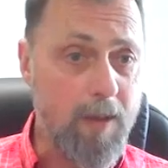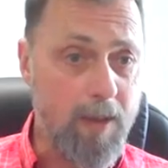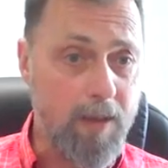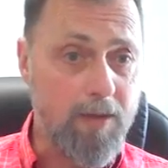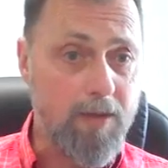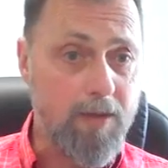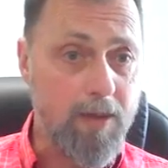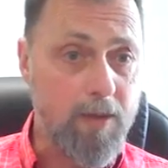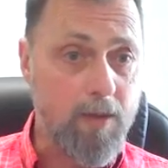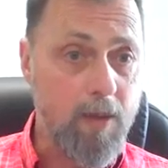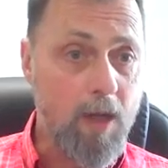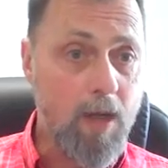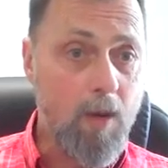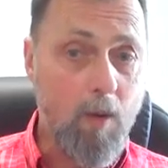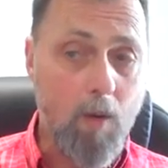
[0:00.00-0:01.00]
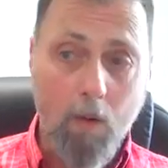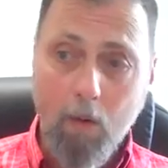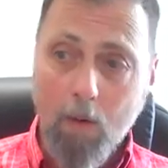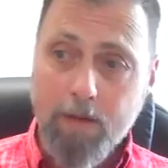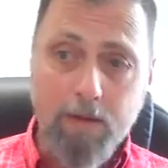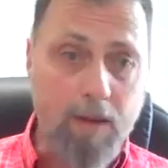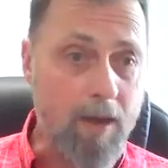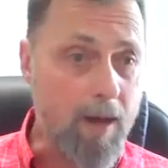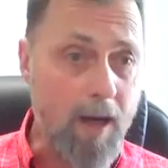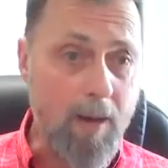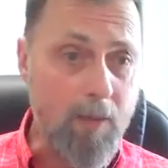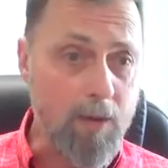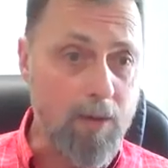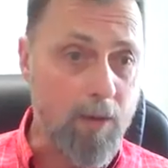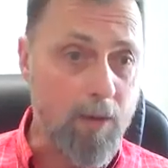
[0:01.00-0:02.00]
piece is, well, what's going to
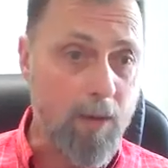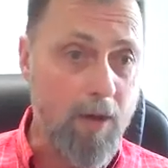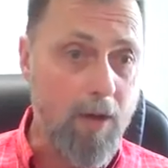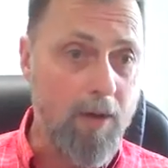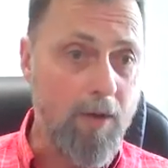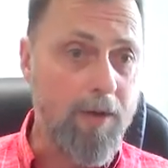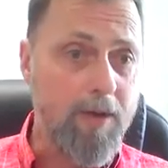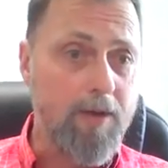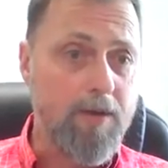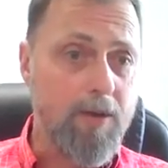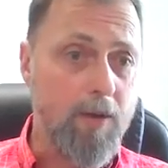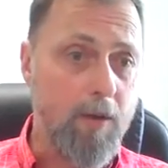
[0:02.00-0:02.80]
happen to it all? And so,